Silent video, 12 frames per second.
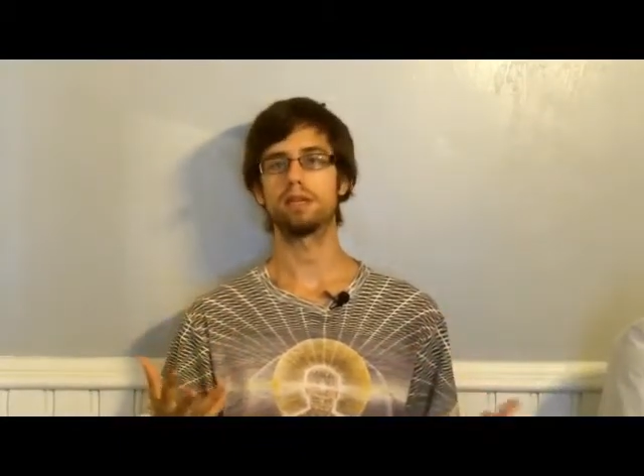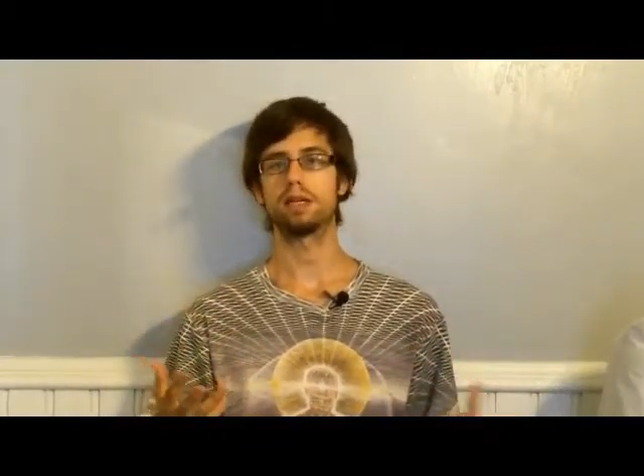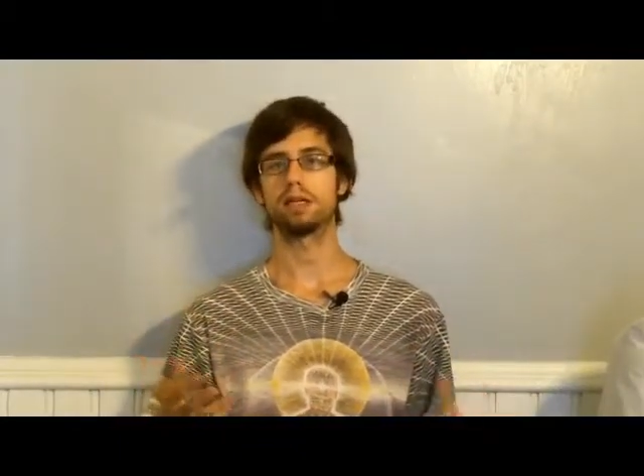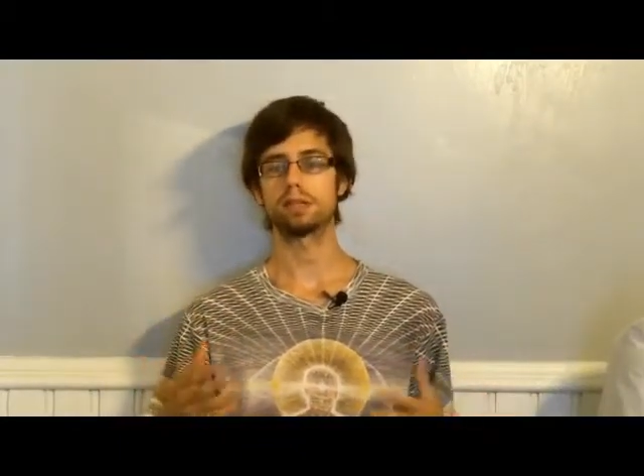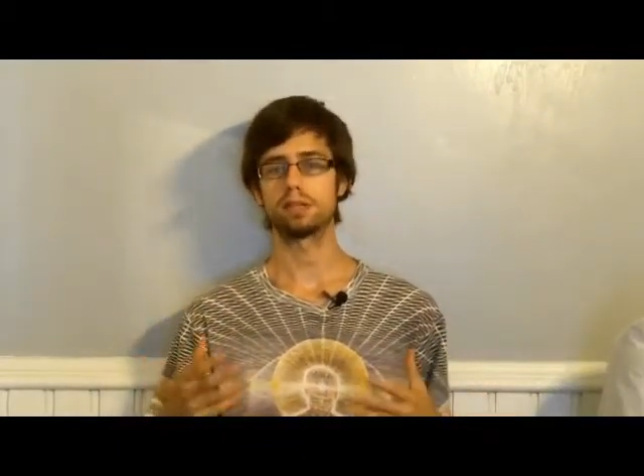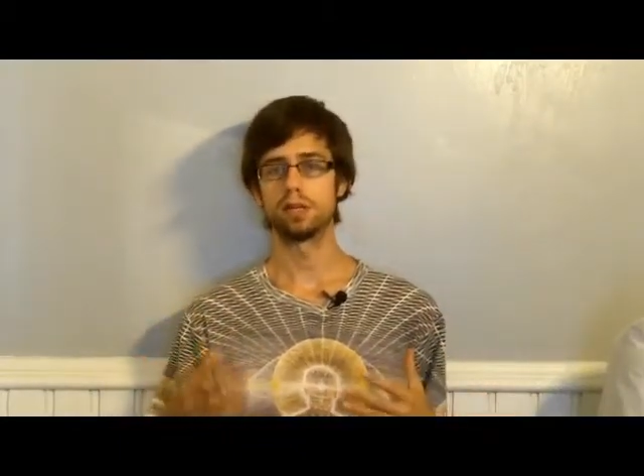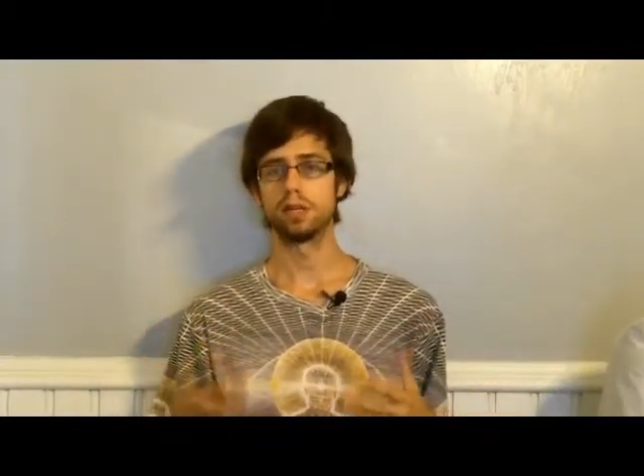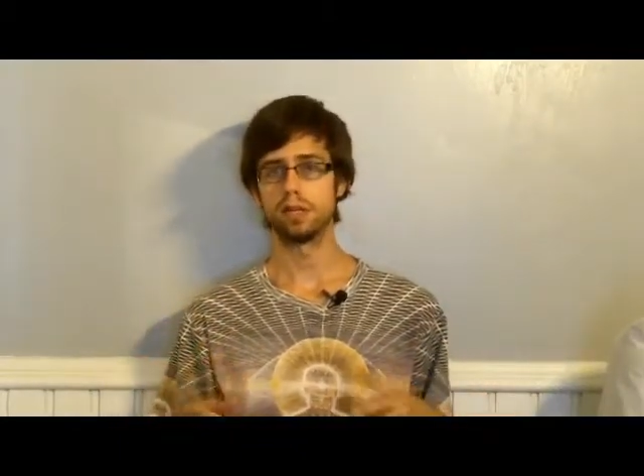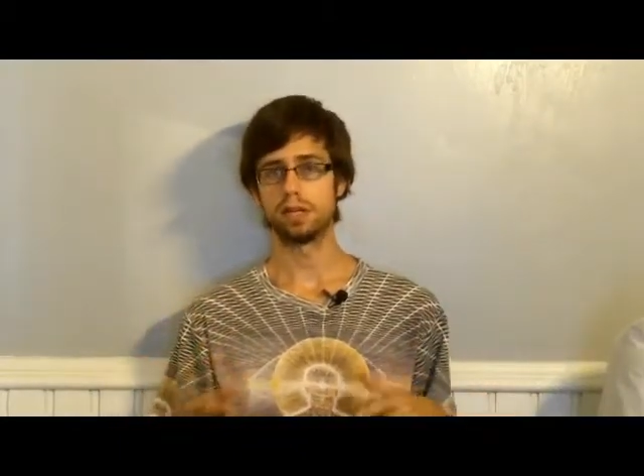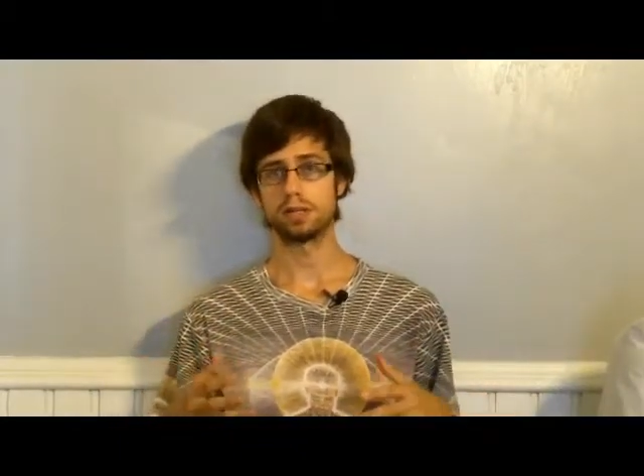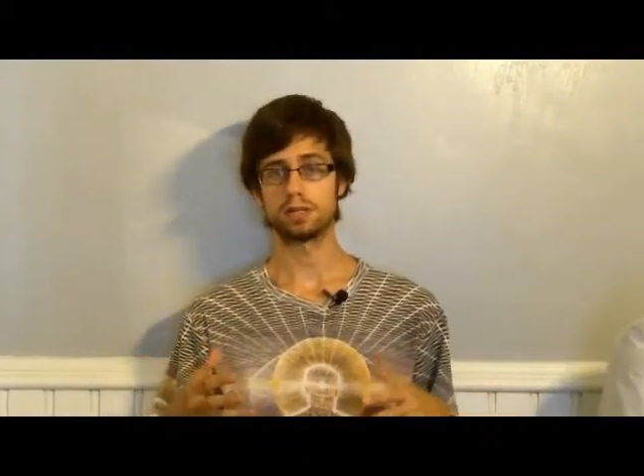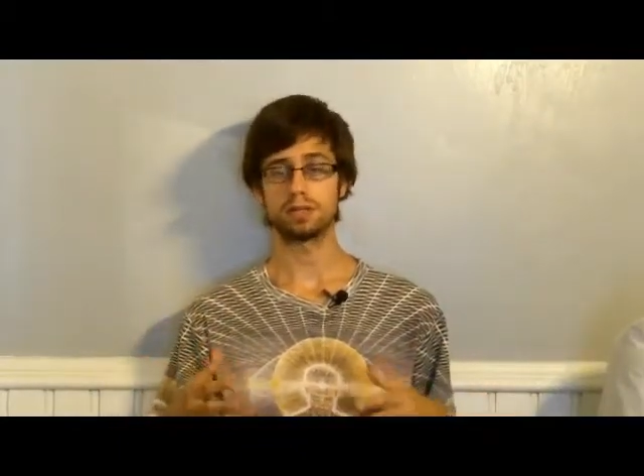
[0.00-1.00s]
things
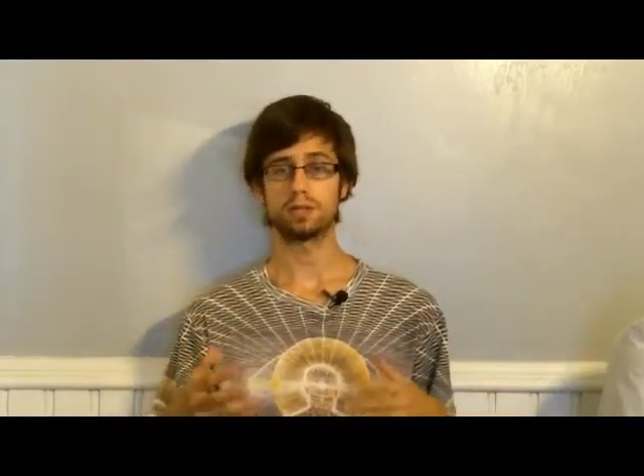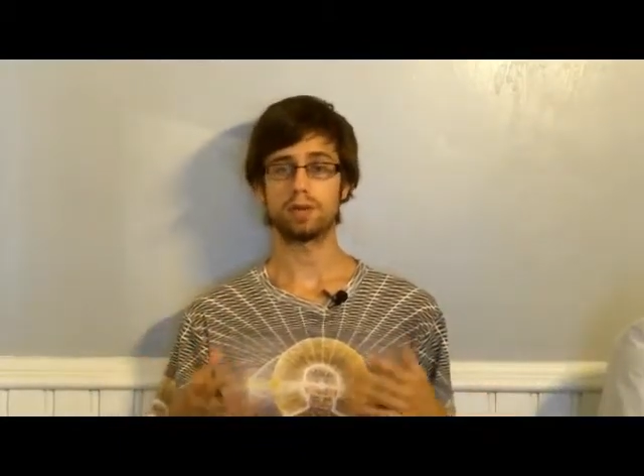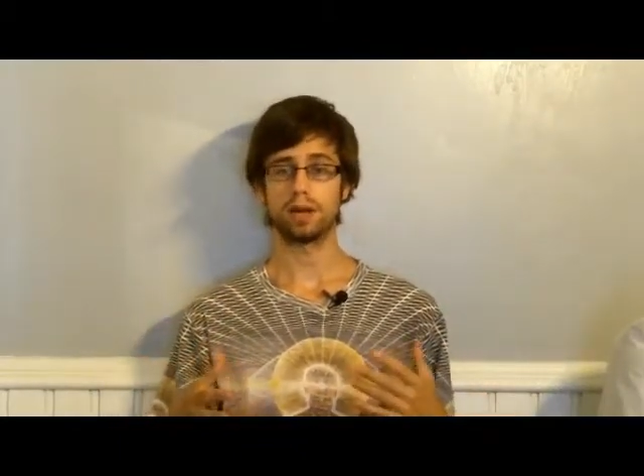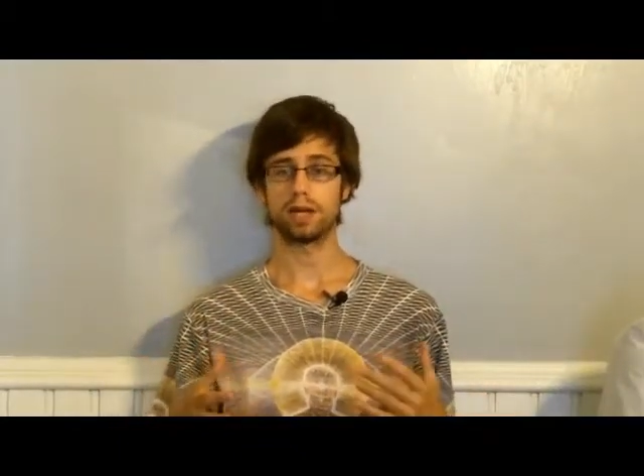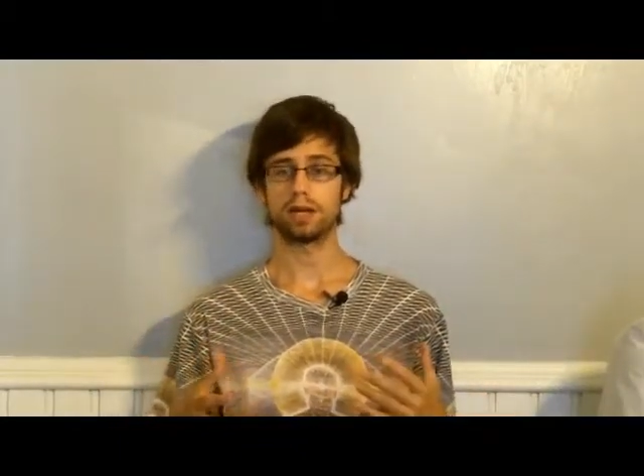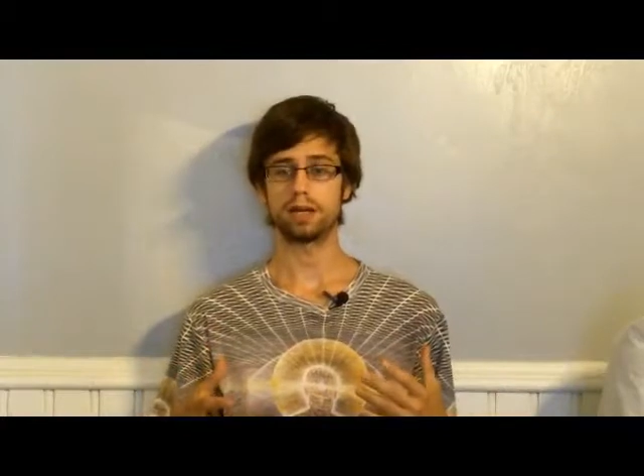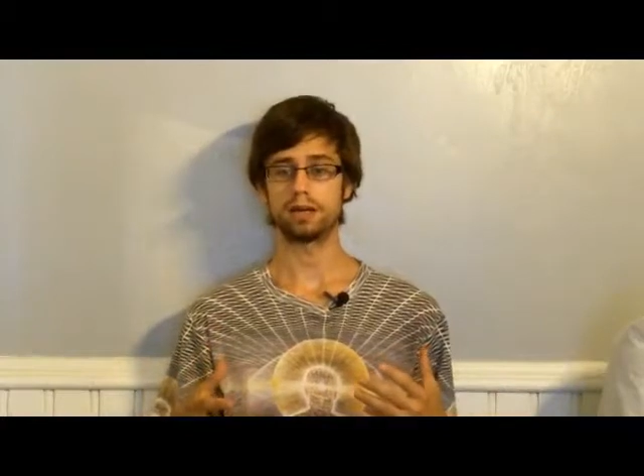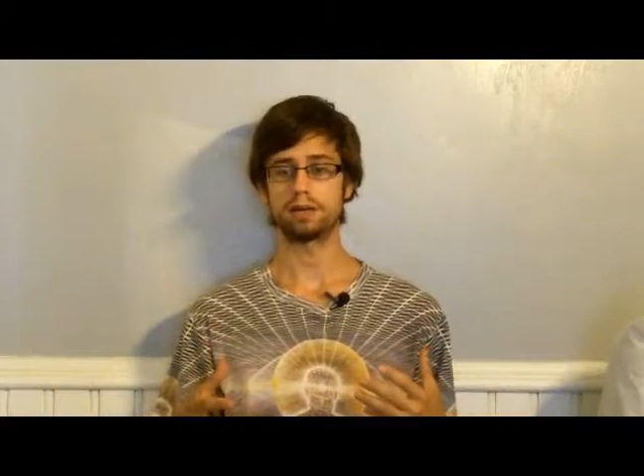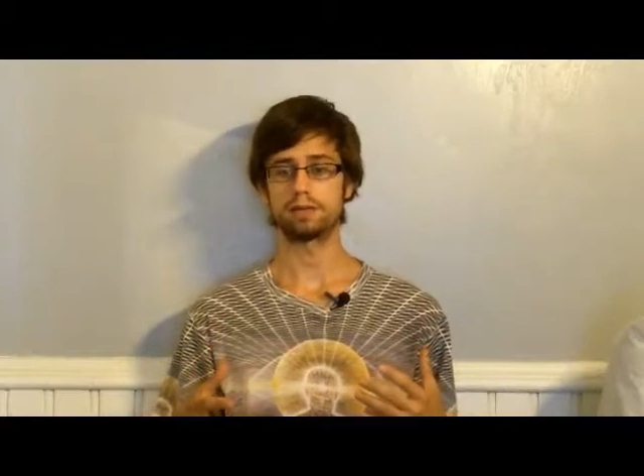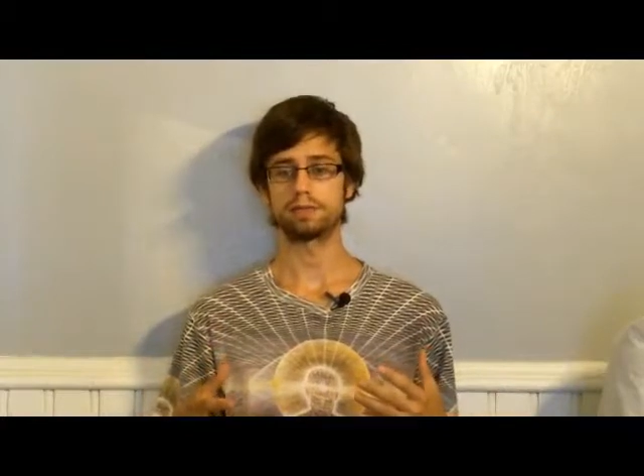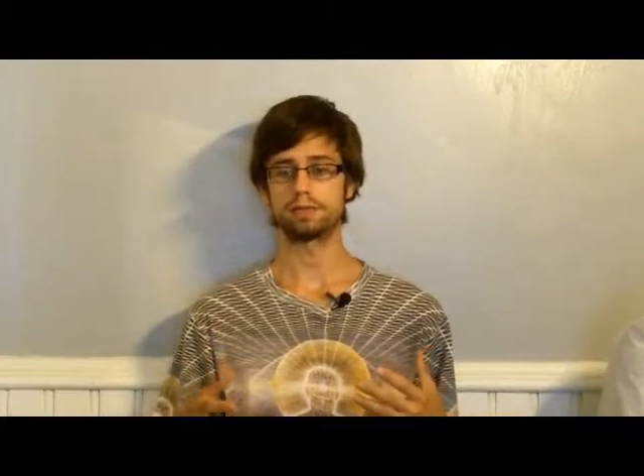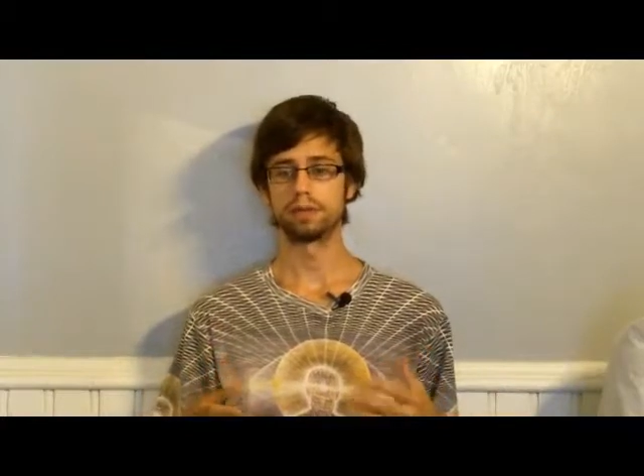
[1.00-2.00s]
and just a way
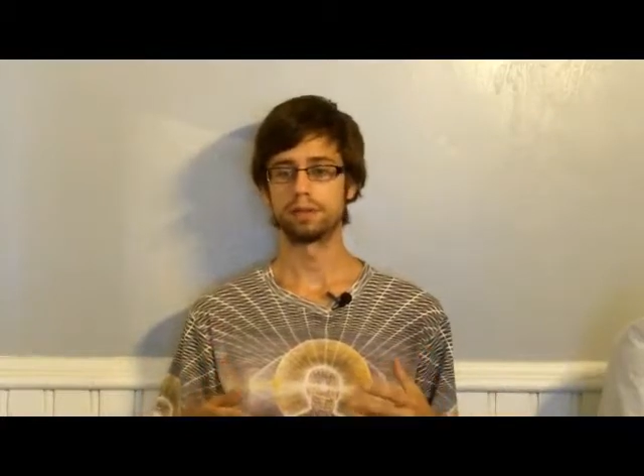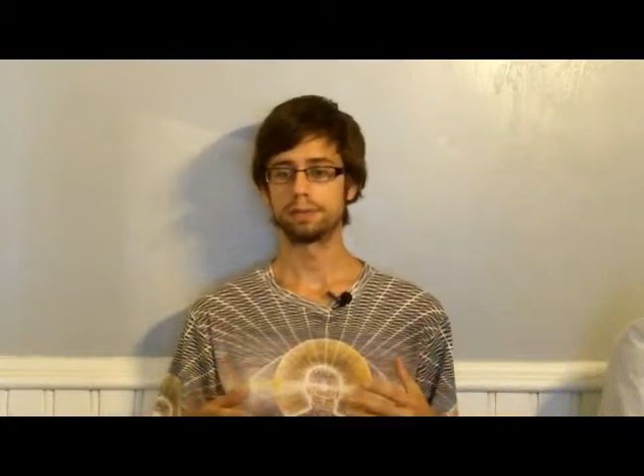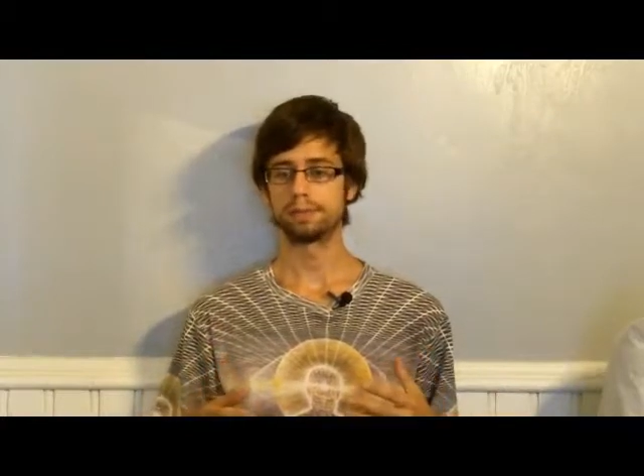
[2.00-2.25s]
of